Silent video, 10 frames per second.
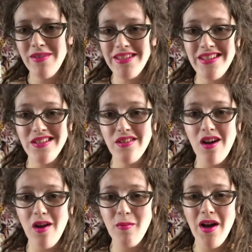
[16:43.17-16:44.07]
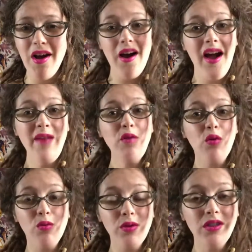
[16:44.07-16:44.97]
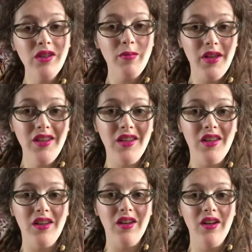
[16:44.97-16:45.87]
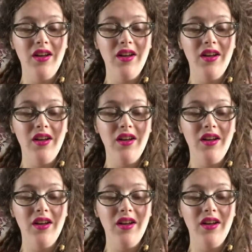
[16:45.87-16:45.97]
a tea snob, I'm really picky.